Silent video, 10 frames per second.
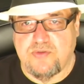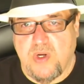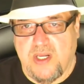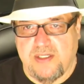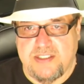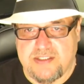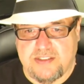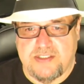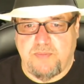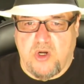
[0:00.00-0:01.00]
well as
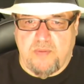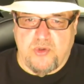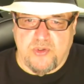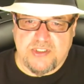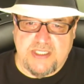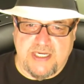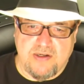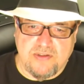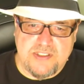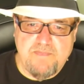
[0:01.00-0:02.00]
the small
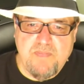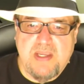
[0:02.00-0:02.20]
motorcycles.